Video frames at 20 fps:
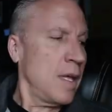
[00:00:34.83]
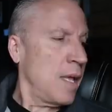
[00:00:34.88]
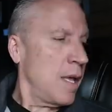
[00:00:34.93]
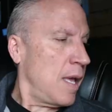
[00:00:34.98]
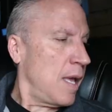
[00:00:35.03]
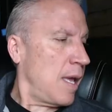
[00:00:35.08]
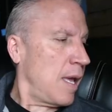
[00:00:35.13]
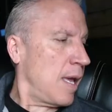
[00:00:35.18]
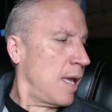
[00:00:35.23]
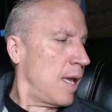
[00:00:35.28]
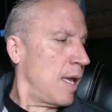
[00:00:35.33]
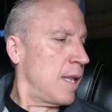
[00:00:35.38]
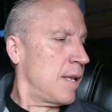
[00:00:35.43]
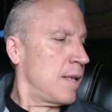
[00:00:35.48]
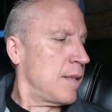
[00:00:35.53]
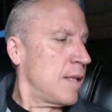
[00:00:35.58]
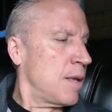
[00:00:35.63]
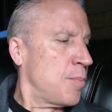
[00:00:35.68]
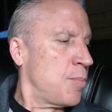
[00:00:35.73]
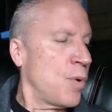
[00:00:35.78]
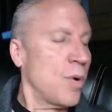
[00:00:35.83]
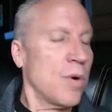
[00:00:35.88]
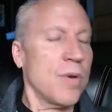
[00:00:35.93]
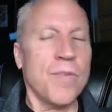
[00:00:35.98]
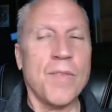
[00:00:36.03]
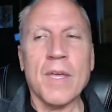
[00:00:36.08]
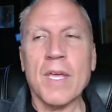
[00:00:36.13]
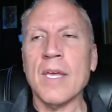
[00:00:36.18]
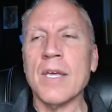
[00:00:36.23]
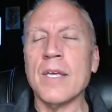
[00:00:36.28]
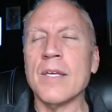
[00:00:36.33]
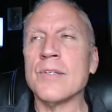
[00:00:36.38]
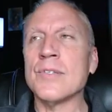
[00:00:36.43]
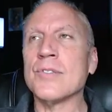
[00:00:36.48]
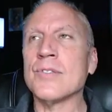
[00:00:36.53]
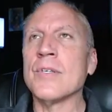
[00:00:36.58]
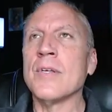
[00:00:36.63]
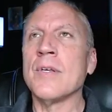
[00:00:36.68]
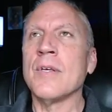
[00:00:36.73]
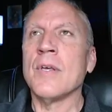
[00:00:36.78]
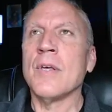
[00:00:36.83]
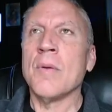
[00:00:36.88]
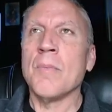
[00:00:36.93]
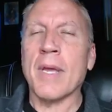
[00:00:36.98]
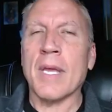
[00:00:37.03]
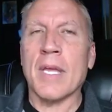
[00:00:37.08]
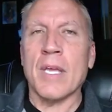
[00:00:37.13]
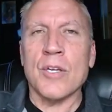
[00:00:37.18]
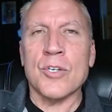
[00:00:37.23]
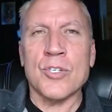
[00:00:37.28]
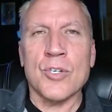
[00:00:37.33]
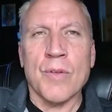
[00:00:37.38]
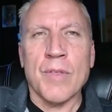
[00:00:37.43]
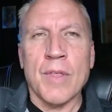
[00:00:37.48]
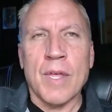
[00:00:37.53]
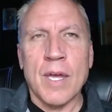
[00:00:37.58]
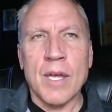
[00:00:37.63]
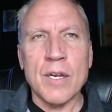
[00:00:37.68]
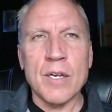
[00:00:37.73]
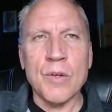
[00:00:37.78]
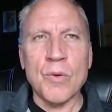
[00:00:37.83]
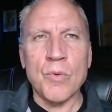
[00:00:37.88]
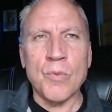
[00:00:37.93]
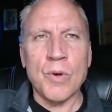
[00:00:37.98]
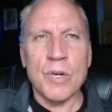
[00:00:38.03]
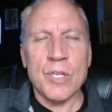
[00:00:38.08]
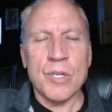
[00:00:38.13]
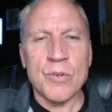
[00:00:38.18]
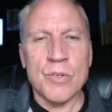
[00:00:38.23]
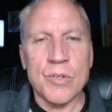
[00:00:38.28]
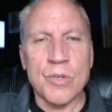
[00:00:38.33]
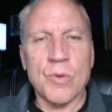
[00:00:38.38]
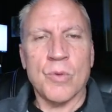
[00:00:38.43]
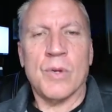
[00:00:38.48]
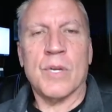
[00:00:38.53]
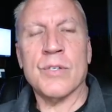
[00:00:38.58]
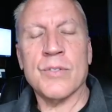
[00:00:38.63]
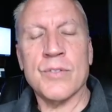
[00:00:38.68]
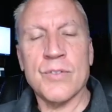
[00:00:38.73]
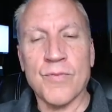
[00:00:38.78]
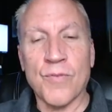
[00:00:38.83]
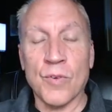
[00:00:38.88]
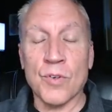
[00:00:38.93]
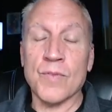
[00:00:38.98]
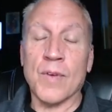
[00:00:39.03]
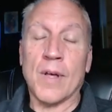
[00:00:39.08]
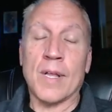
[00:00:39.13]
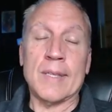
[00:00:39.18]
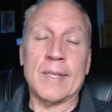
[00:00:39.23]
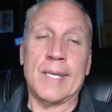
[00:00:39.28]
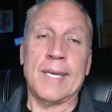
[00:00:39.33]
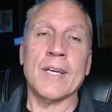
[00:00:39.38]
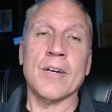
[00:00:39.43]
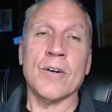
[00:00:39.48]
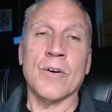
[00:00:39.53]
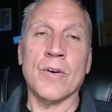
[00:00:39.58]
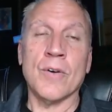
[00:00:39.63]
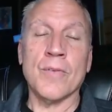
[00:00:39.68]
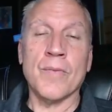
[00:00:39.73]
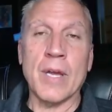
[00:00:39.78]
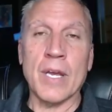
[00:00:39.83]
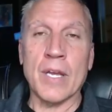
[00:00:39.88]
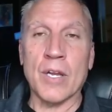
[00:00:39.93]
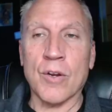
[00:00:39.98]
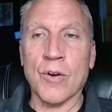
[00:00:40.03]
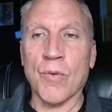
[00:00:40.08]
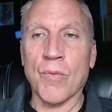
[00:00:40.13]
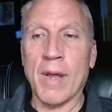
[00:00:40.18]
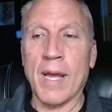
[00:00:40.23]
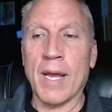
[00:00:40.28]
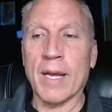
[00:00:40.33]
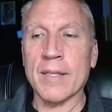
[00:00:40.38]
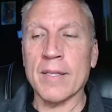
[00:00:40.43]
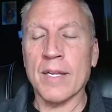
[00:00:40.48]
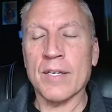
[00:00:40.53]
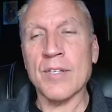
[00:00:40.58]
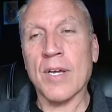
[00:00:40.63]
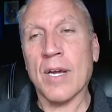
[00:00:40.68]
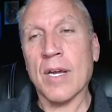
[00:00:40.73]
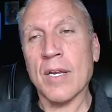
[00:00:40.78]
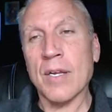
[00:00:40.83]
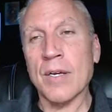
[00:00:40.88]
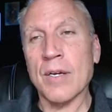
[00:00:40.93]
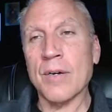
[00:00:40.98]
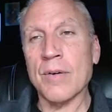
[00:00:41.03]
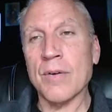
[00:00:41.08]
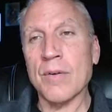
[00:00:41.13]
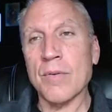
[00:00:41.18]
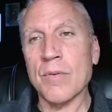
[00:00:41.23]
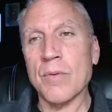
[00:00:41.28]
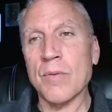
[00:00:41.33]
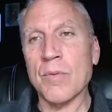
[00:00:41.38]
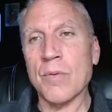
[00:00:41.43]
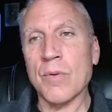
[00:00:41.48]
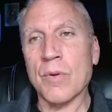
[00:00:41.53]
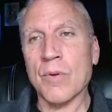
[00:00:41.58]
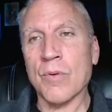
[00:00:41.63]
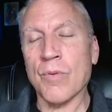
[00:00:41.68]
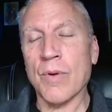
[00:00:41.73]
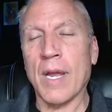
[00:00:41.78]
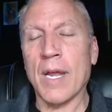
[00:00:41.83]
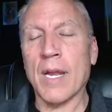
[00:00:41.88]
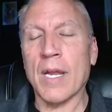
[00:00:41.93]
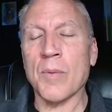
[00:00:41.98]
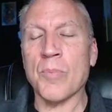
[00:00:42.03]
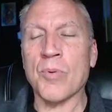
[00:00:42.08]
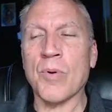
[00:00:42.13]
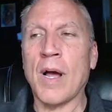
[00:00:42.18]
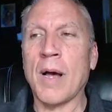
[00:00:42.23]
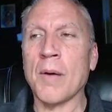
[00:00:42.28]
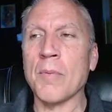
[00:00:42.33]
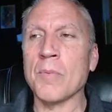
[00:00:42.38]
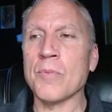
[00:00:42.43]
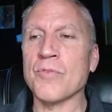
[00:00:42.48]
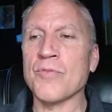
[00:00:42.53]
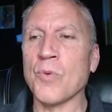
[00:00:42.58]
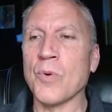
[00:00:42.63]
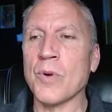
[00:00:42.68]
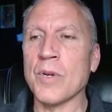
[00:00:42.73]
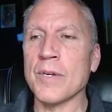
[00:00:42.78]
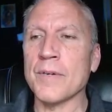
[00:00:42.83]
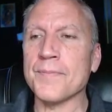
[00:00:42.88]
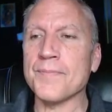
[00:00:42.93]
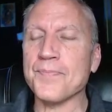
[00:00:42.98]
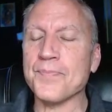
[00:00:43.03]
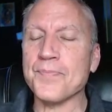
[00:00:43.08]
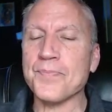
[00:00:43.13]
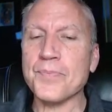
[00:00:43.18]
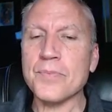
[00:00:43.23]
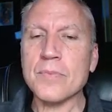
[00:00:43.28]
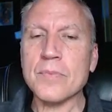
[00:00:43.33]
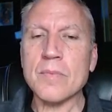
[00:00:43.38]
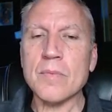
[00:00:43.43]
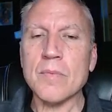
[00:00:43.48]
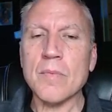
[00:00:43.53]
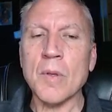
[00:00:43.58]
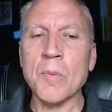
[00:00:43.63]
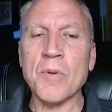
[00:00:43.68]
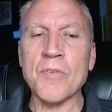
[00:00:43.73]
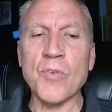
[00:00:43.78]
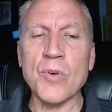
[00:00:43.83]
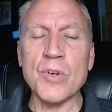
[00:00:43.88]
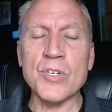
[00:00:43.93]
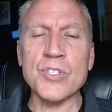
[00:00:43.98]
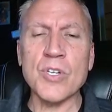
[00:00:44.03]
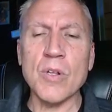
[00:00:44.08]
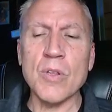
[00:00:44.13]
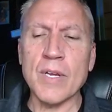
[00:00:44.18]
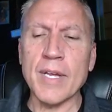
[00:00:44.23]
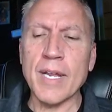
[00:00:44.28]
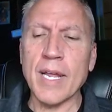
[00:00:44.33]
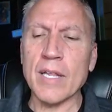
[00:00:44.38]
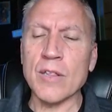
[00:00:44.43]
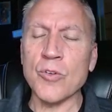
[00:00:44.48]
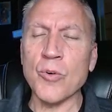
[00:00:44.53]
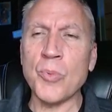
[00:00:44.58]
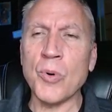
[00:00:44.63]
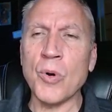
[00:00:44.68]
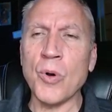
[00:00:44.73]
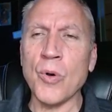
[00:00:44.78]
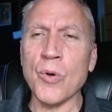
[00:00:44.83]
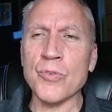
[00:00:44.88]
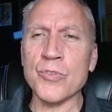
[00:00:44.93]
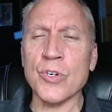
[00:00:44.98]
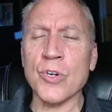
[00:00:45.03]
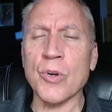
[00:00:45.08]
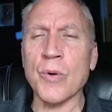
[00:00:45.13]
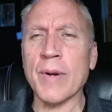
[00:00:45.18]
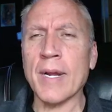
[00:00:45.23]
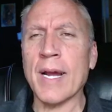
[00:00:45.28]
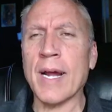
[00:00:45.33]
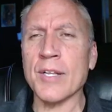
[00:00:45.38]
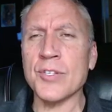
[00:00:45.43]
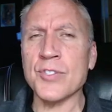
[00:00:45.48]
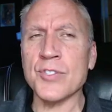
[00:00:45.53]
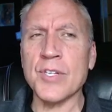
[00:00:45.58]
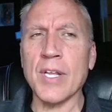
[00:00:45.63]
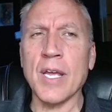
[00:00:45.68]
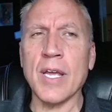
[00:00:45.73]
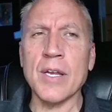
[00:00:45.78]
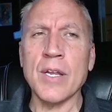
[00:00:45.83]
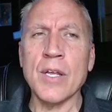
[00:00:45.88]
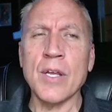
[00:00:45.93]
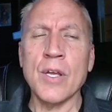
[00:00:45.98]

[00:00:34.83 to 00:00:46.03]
And the important thing is making sure that what you do is, first of all, legal and correct, and it's not going to create any problems for you. Before you start looking at loopholes or going out of state,